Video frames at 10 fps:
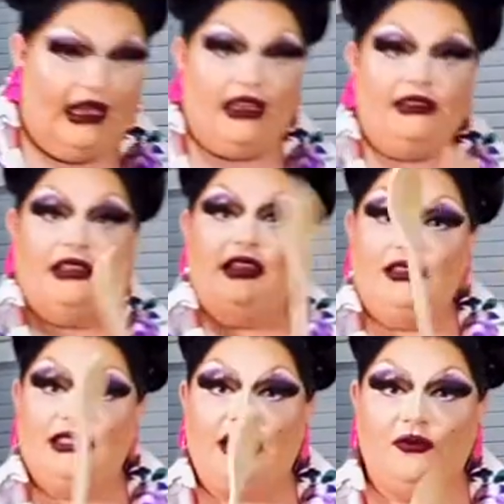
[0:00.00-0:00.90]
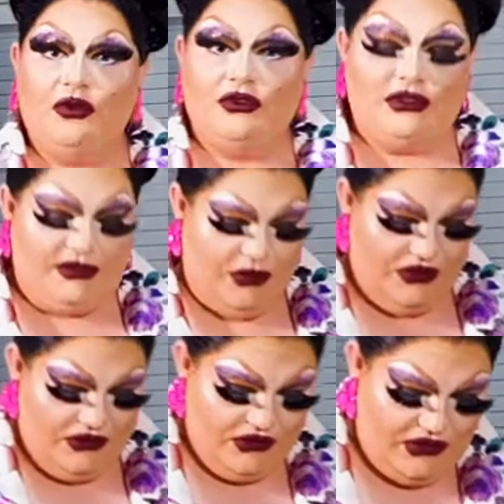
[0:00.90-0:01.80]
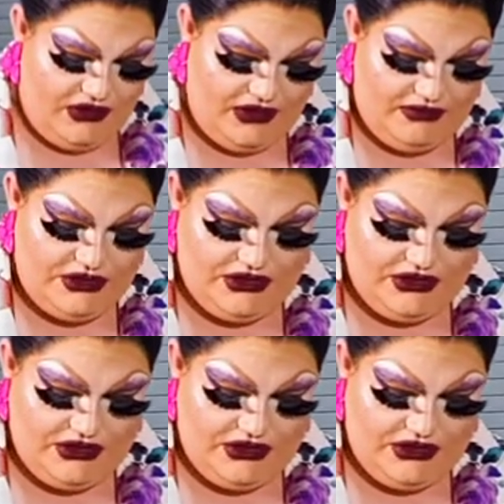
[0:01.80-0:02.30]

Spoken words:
And take a wooden spoon, and we